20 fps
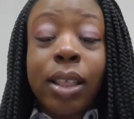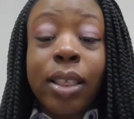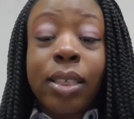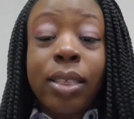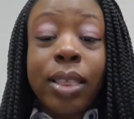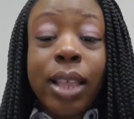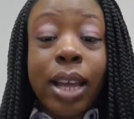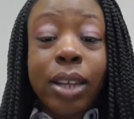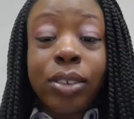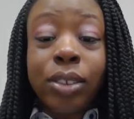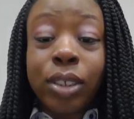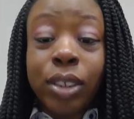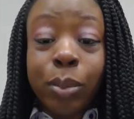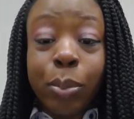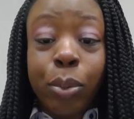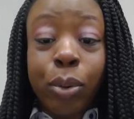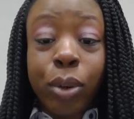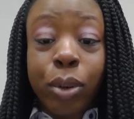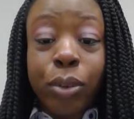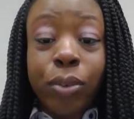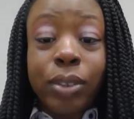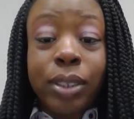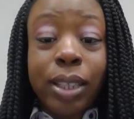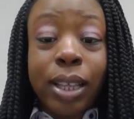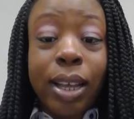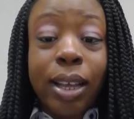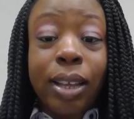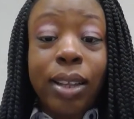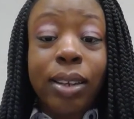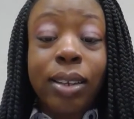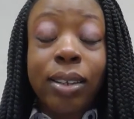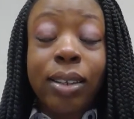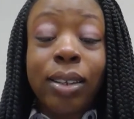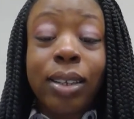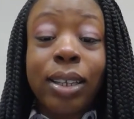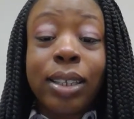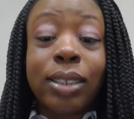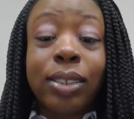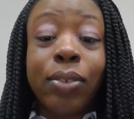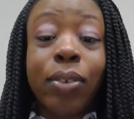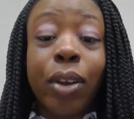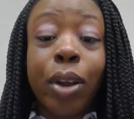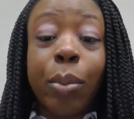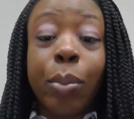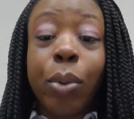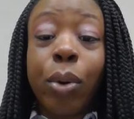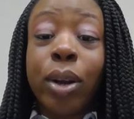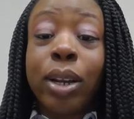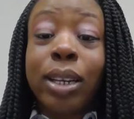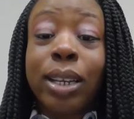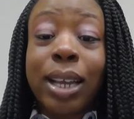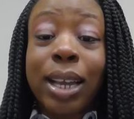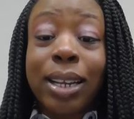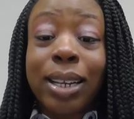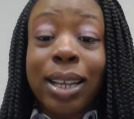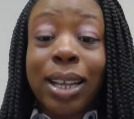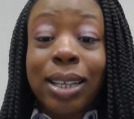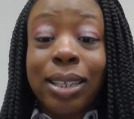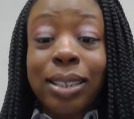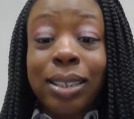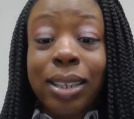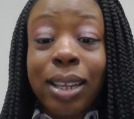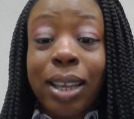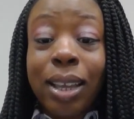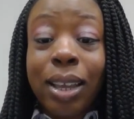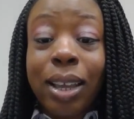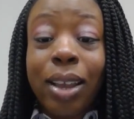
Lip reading: that just proves that it's very important to get testing